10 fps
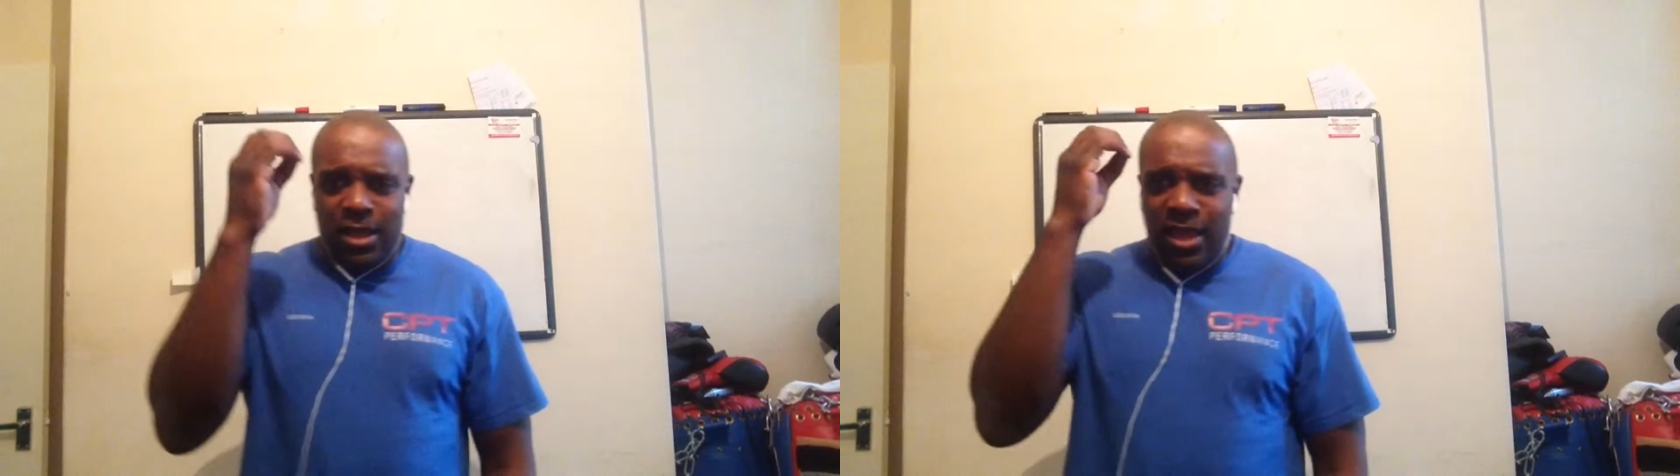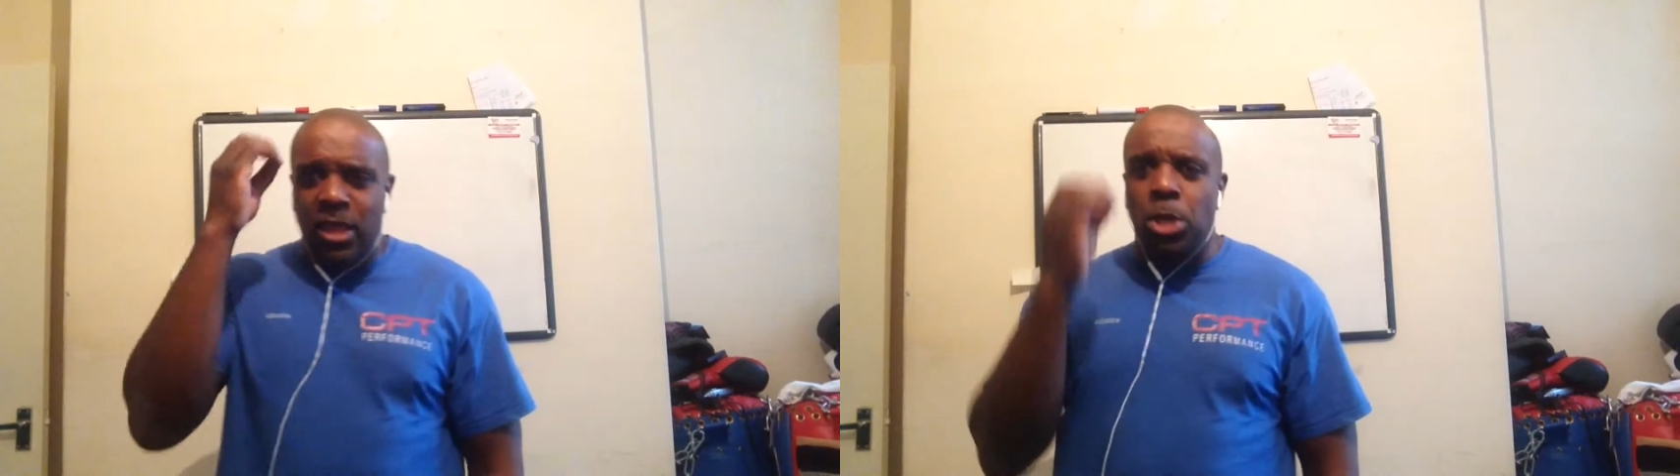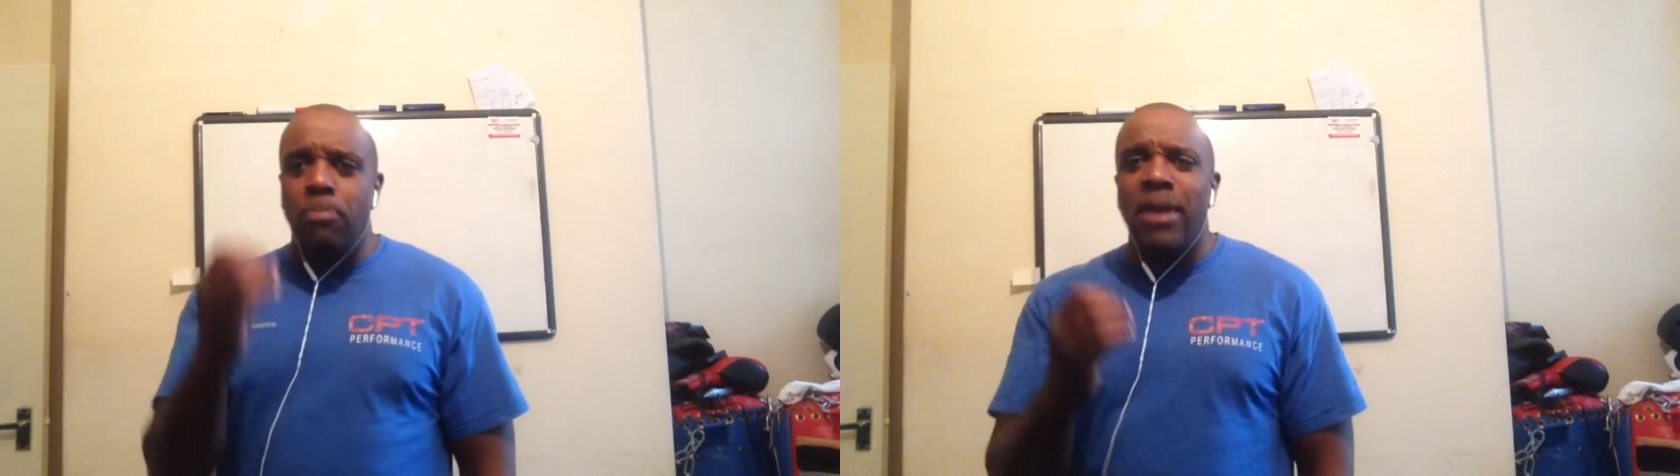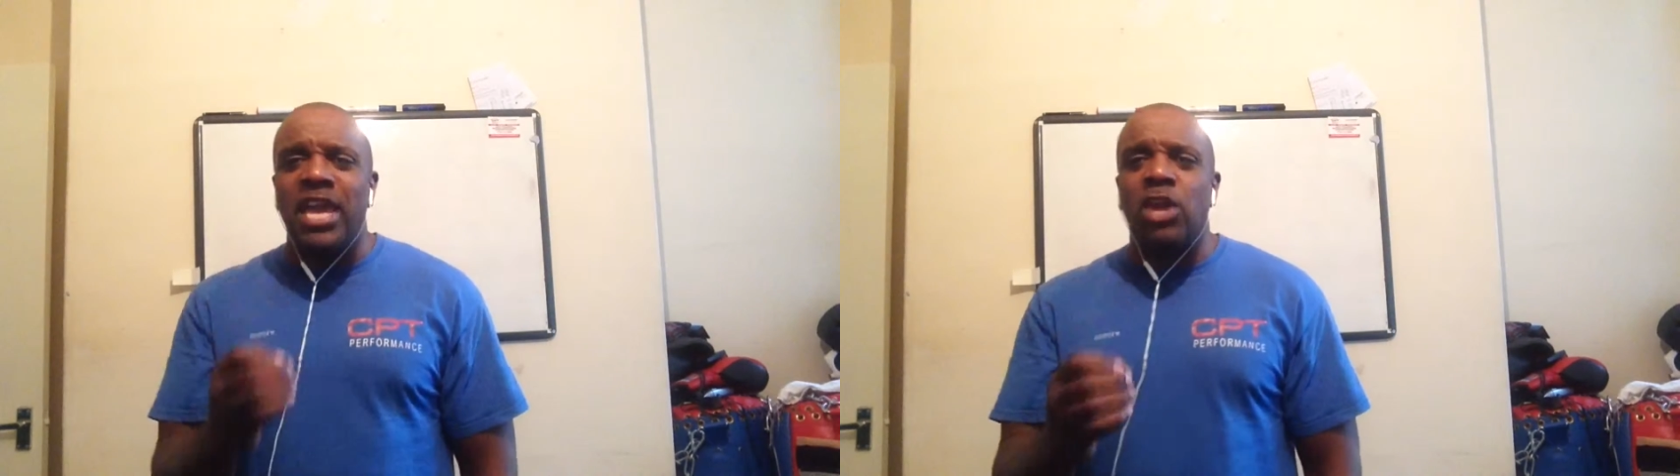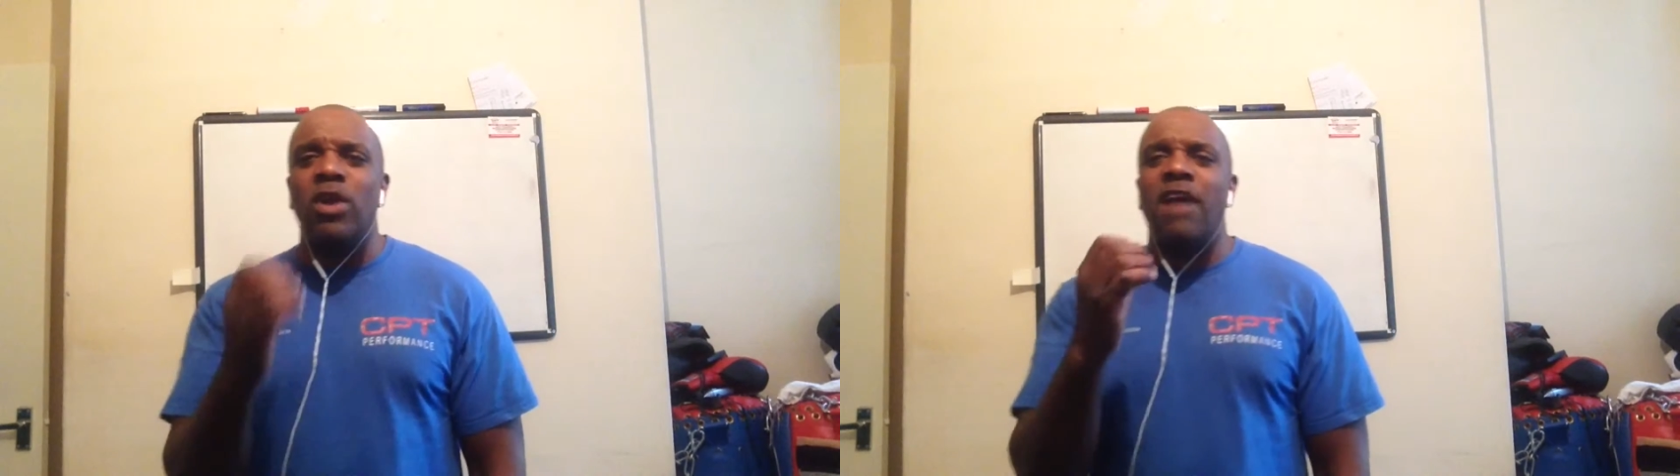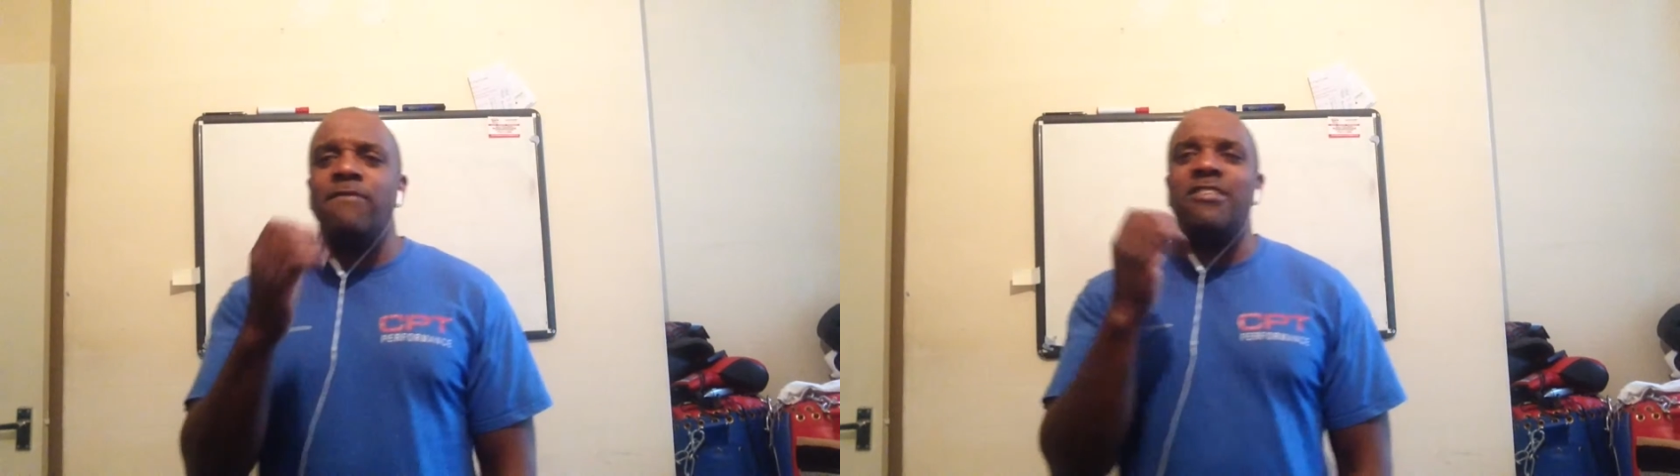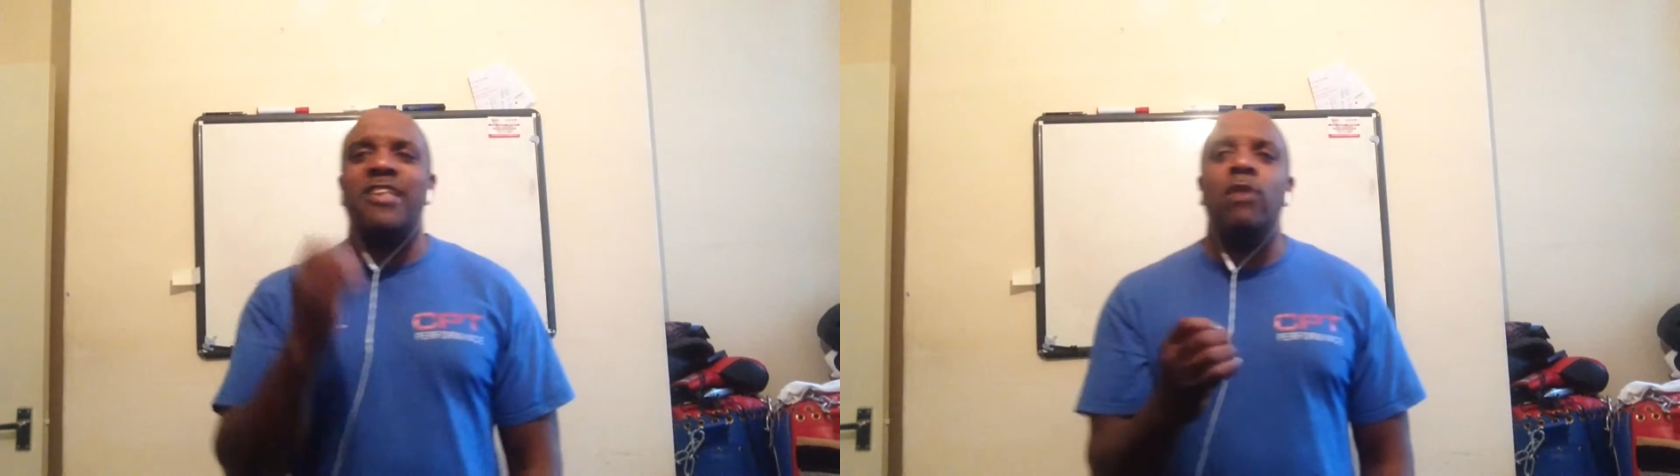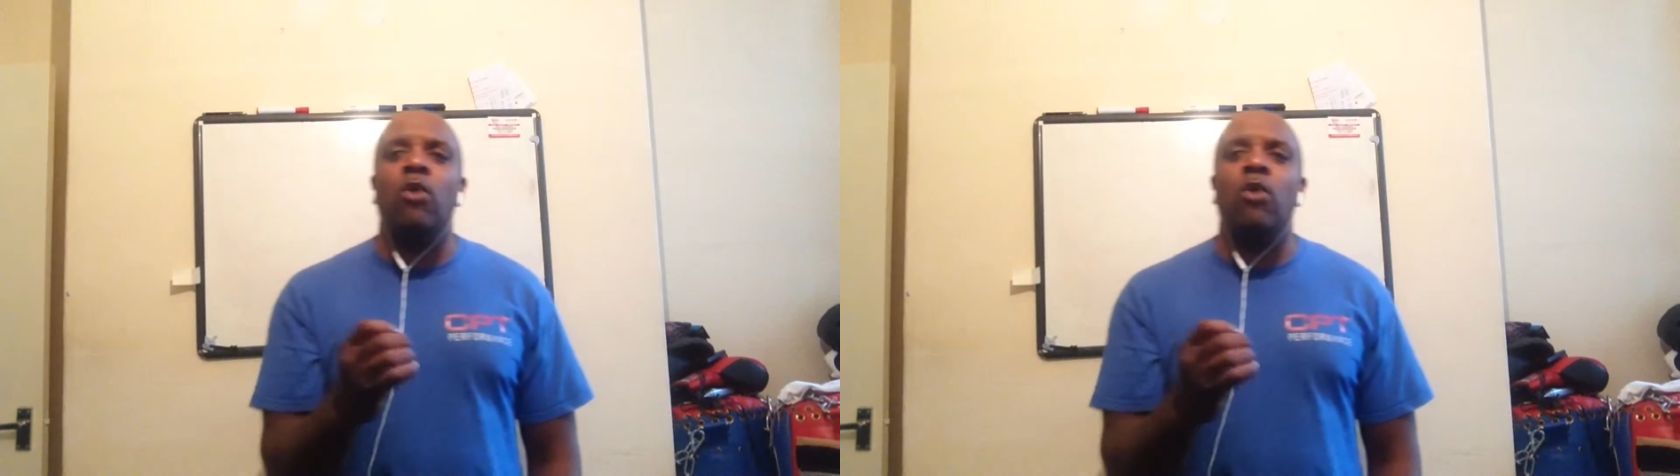in Jamaica we have a saying